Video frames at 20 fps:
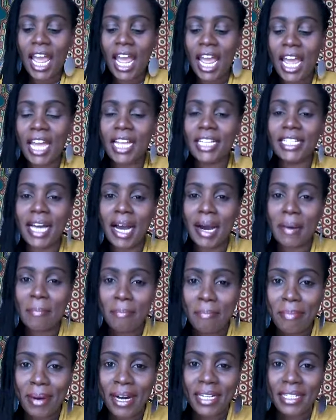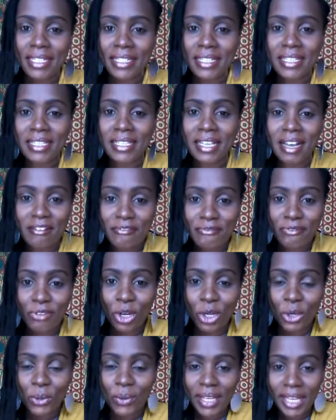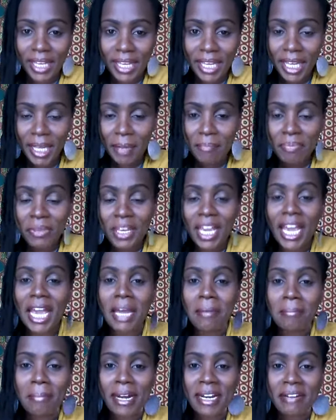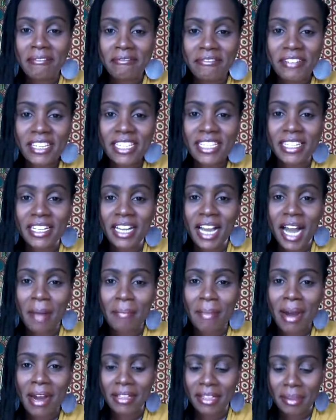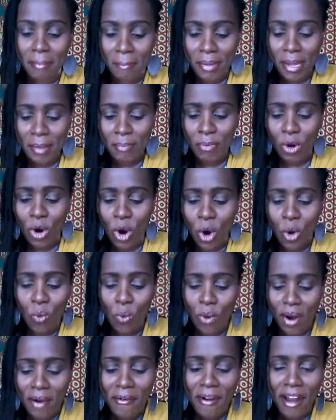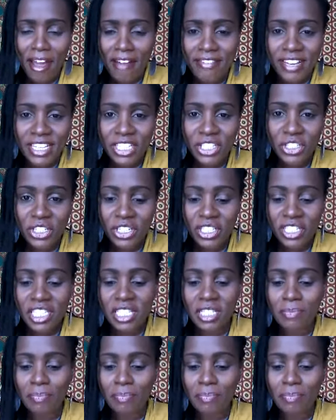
and abundance following him and manifesting among the people. Wherever Jesus